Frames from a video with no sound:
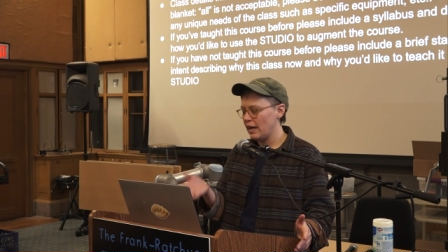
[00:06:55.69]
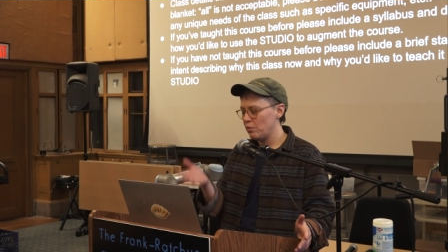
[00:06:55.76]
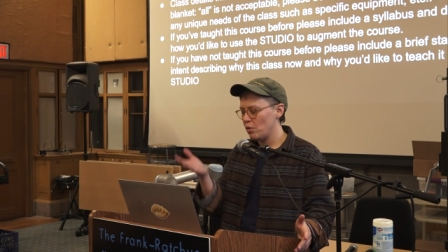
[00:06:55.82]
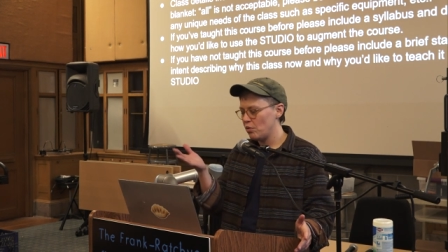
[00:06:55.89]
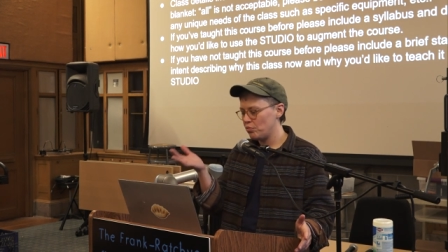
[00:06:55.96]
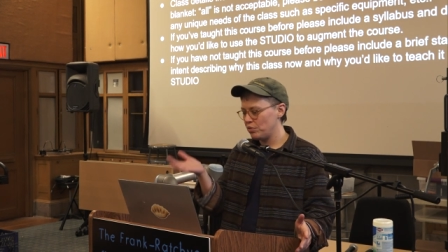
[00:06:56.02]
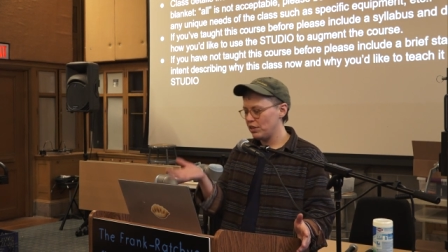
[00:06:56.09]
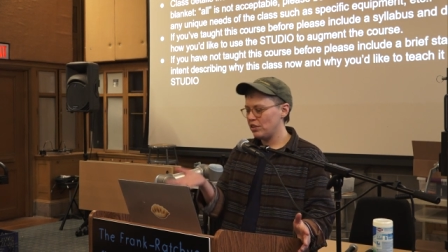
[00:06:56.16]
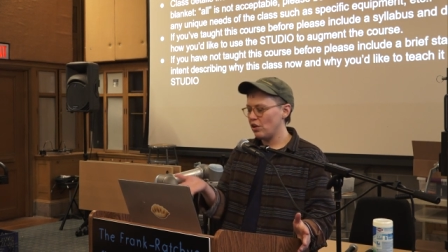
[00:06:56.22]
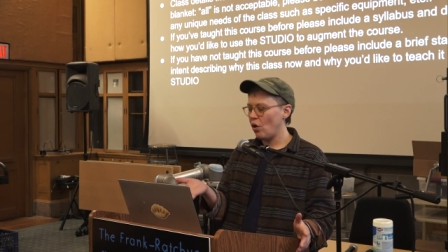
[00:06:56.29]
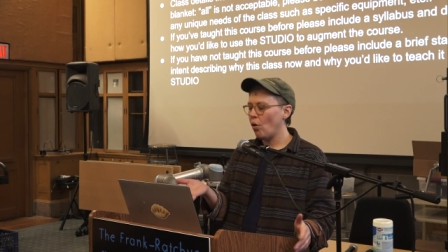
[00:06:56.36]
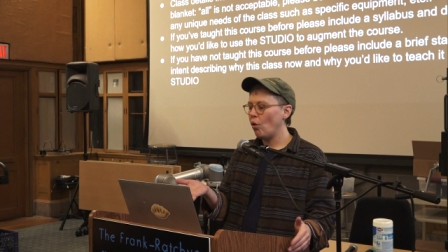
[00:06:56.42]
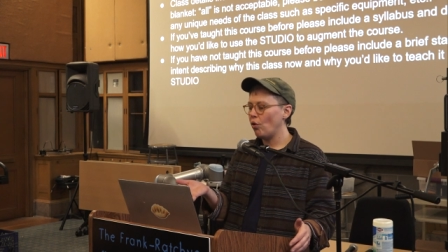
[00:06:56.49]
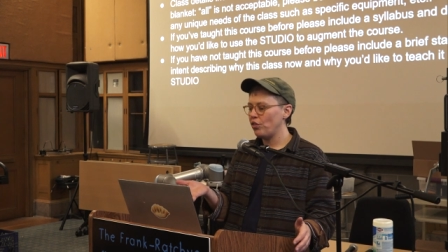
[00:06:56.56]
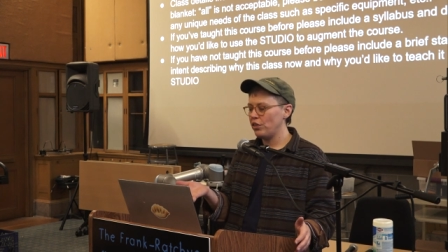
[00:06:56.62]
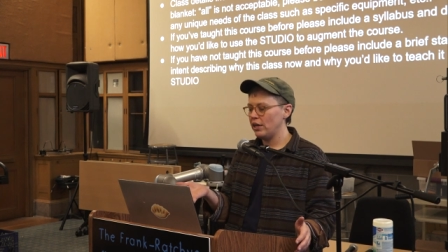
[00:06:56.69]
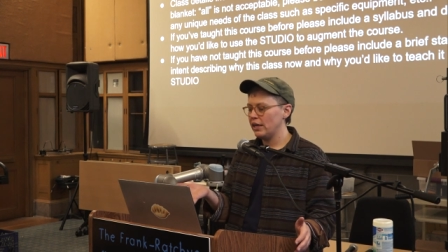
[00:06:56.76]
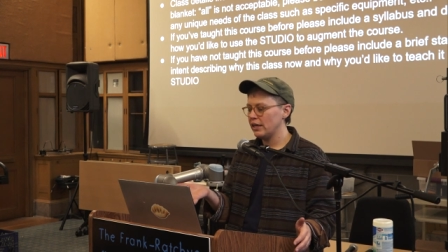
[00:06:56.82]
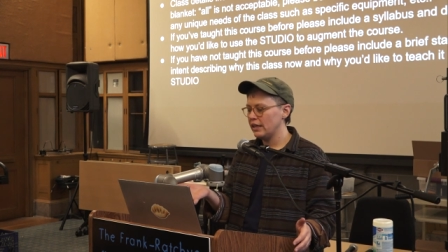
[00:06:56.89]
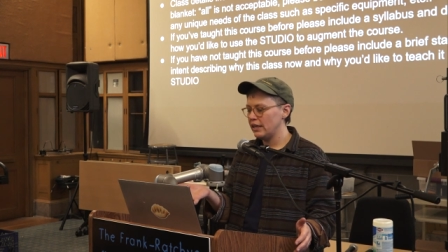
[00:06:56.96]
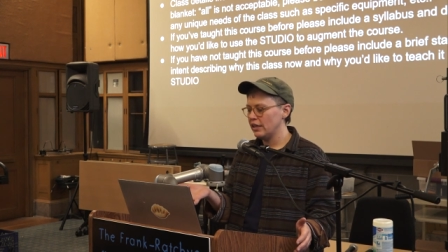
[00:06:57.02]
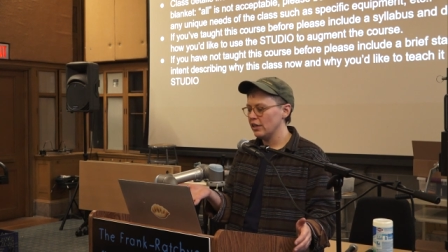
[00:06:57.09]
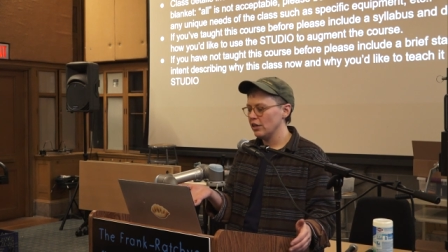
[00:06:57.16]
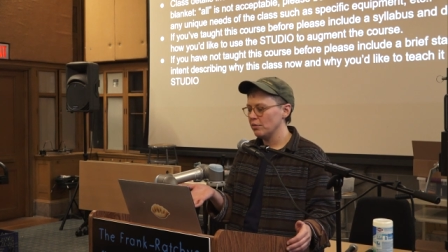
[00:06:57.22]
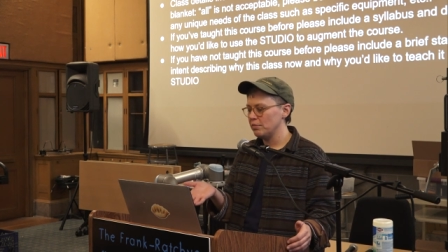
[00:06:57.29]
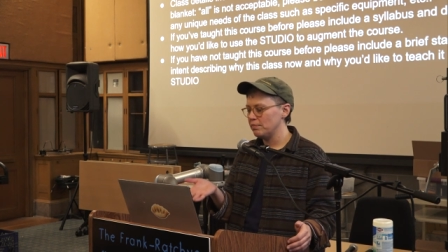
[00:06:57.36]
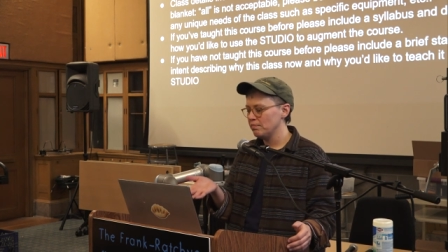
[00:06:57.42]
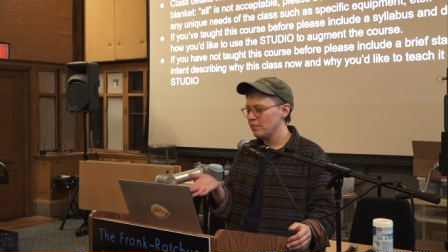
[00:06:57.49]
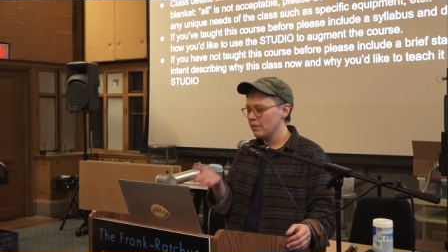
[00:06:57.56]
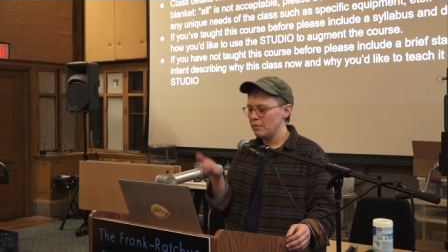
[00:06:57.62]
I won't read the whole thing
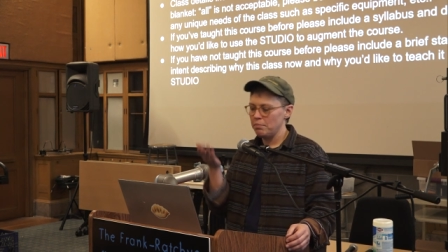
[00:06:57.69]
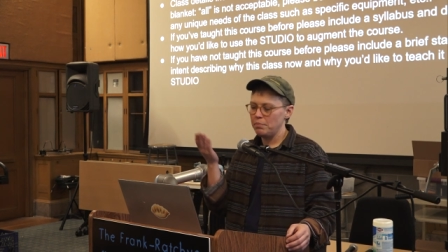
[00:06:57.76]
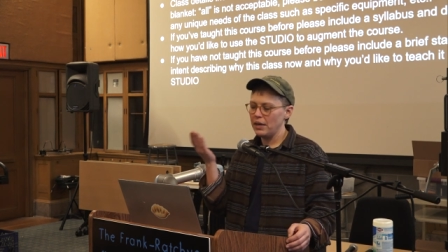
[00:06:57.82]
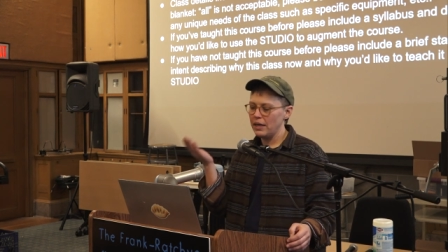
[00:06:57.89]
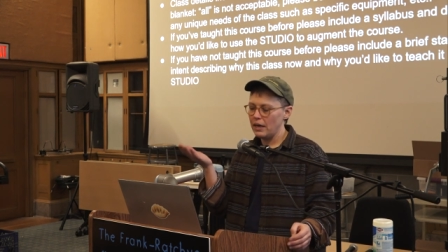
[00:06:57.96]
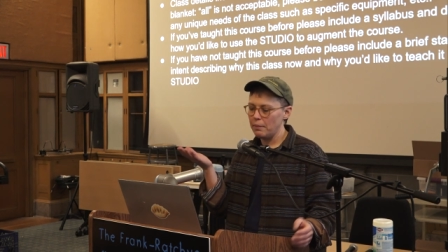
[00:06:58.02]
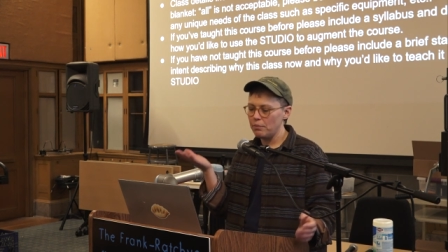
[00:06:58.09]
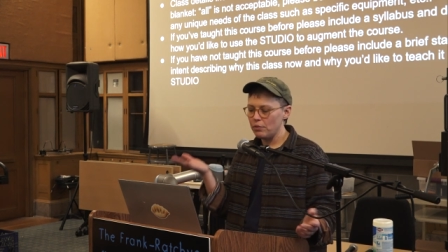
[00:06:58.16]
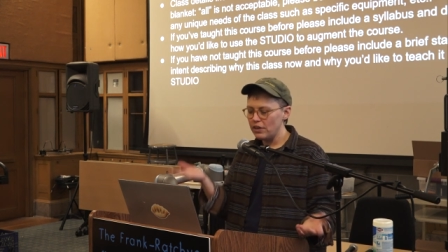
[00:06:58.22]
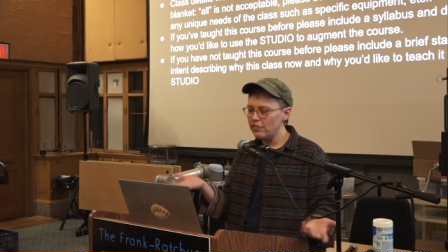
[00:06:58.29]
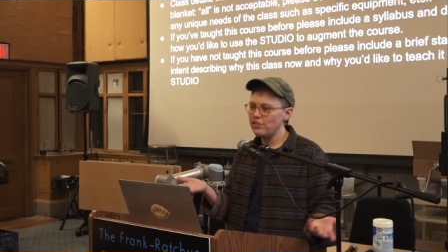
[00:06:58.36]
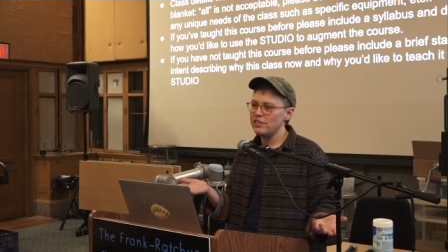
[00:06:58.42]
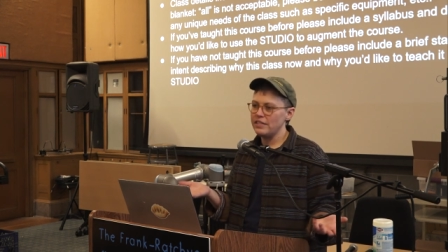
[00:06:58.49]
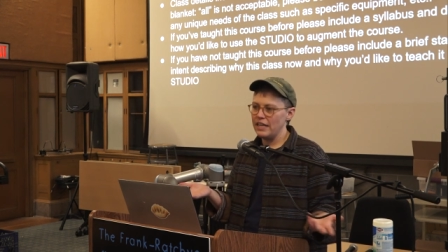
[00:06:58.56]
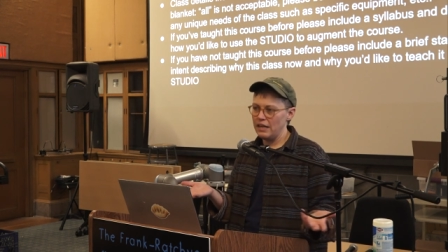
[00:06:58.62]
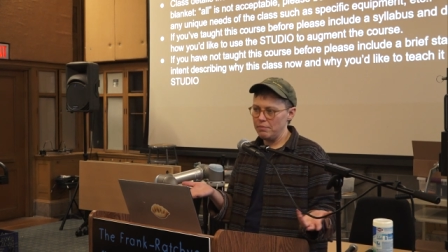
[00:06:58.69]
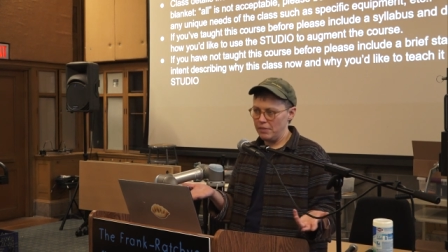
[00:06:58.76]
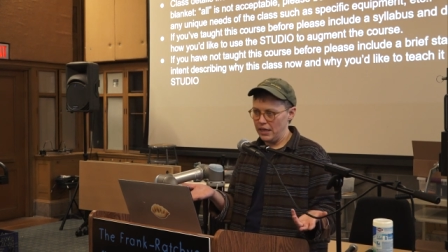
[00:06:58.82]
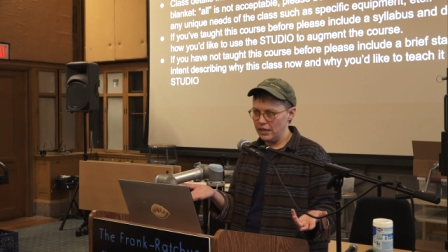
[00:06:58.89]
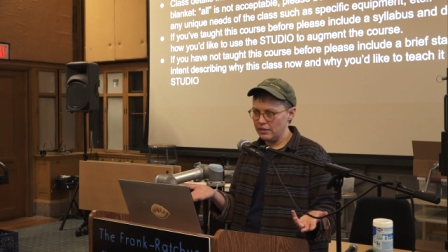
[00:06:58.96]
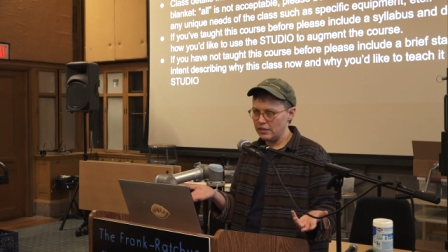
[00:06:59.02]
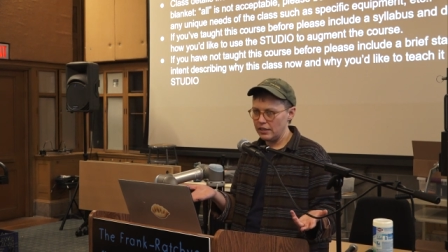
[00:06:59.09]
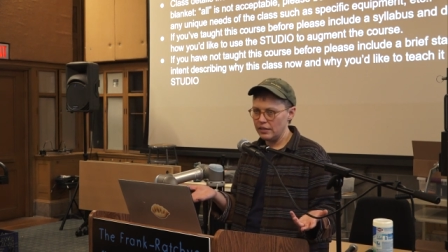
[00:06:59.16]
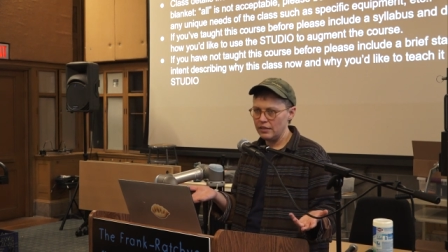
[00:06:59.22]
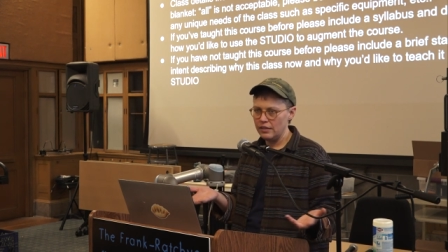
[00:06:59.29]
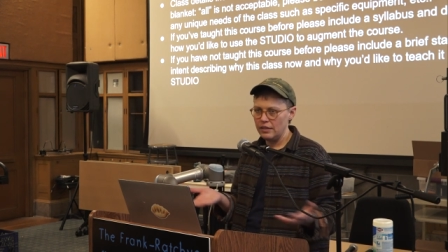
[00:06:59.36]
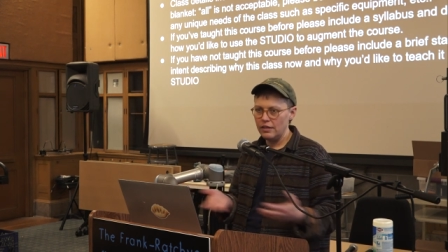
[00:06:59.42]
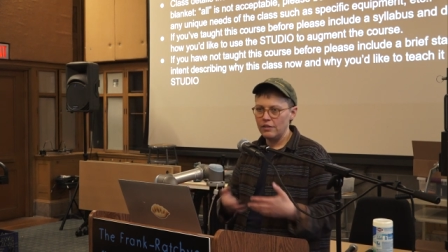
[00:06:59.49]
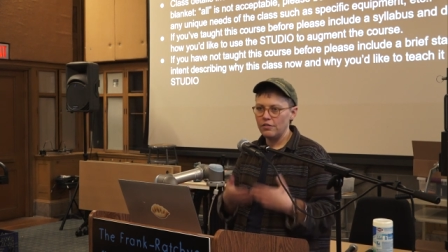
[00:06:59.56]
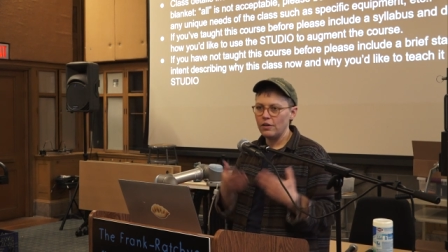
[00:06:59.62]
here, but a brief statement
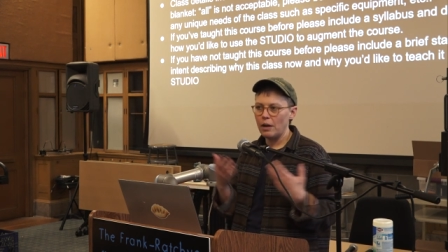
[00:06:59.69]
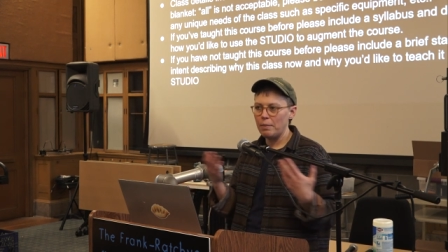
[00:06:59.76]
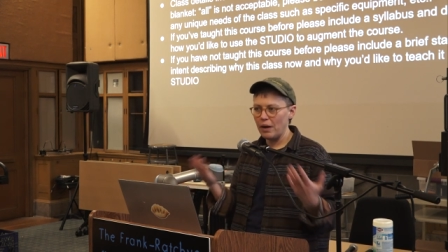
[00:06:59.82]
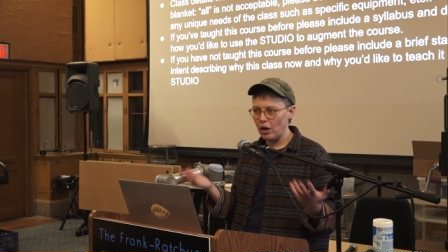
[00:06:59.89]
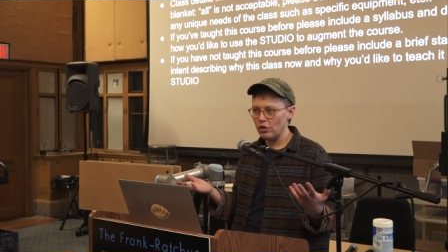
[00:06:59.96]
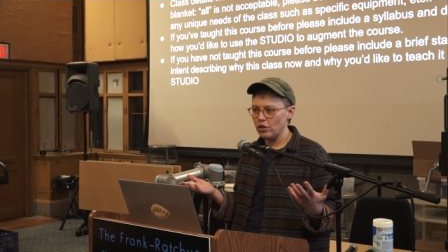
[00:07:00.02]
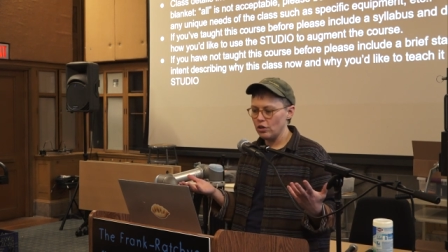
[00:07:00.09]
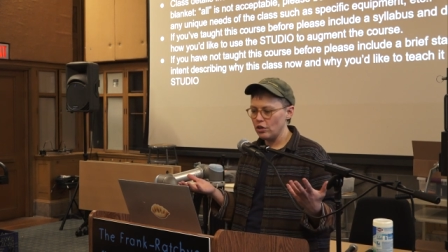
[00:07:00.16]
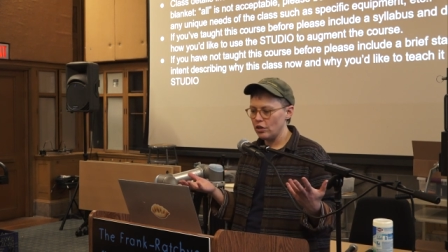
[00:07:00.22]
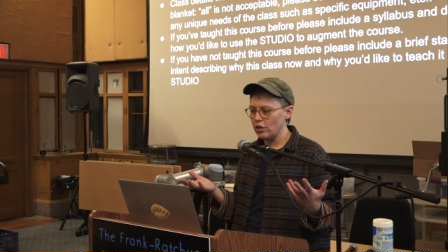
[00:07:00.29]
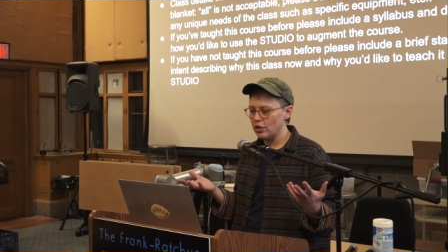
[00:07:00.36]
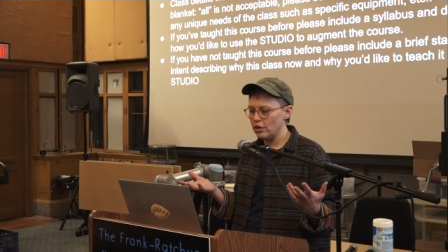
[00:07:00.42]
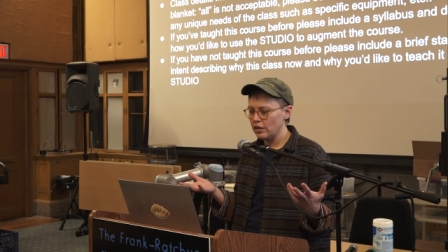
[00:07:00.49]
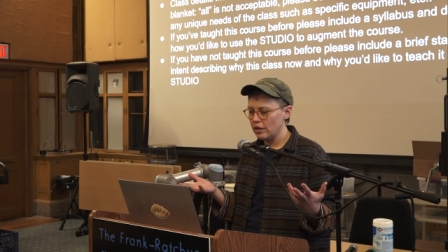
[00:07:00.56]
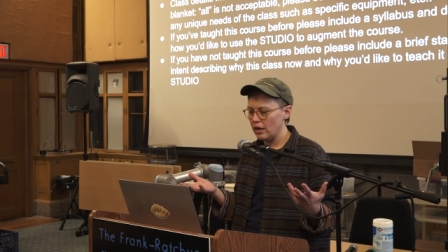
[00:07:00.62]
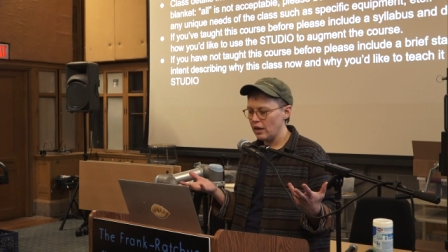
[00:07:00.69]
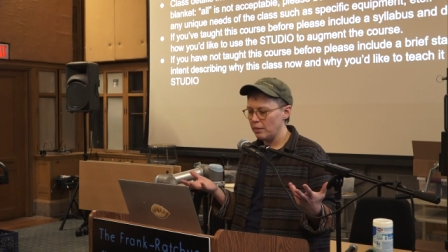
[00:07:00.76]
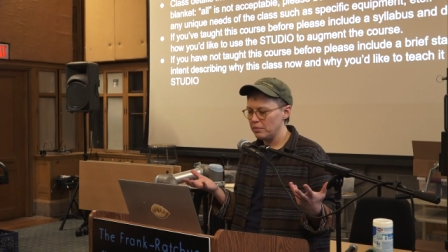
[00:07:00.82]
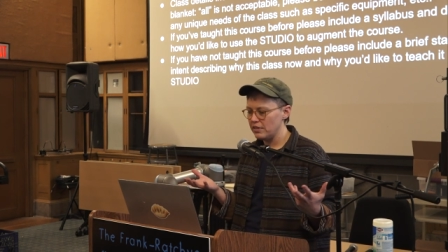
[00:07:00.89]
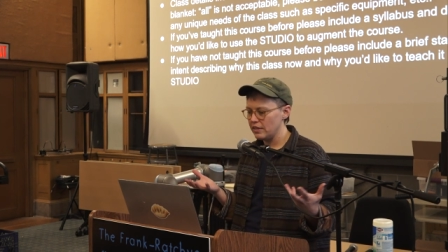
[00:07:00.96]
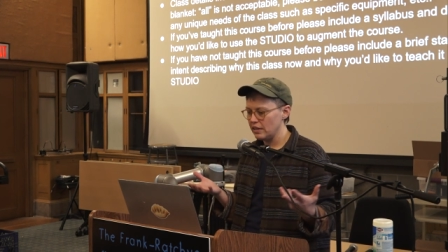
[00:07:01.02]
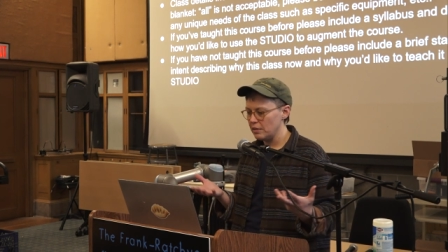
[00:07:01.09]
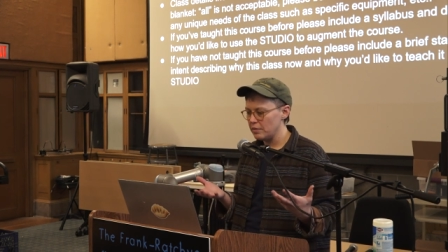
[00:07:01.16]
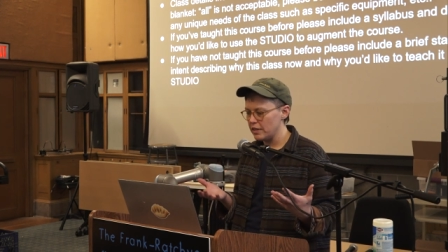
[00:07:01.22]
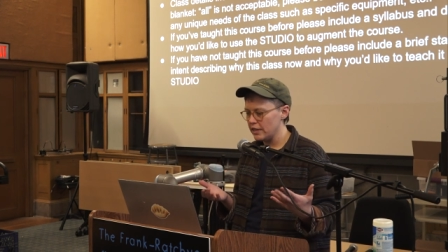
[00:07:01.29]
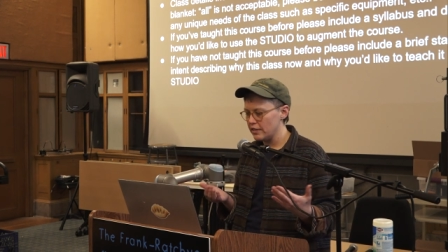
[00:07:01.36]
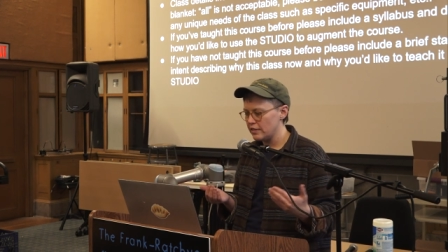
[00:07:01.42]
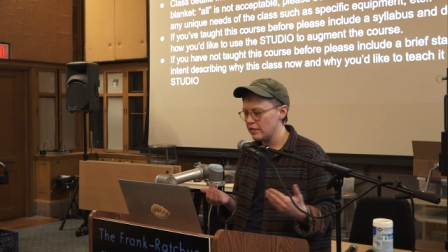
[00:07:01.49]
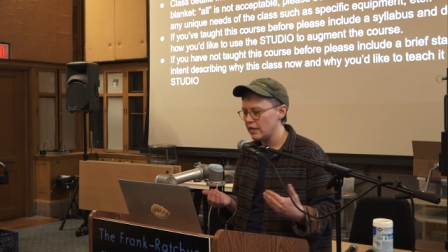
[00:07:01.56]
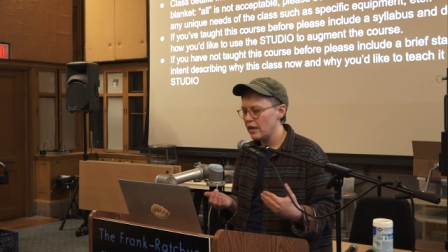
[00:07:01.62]
about your
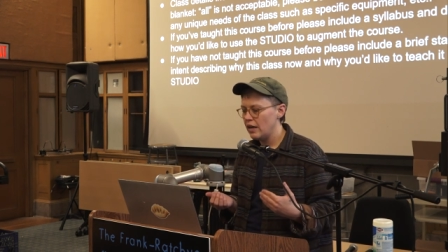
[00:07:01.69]
syllabus